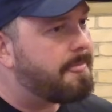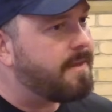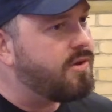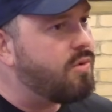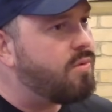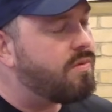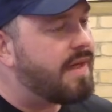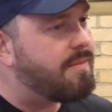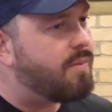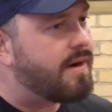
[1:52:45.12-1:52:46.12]
You
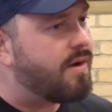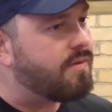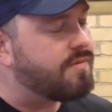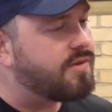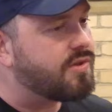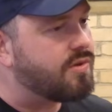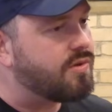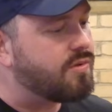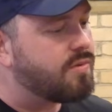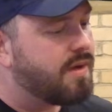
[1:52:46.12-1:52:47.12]
then went on
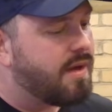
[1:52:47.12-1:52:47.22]
to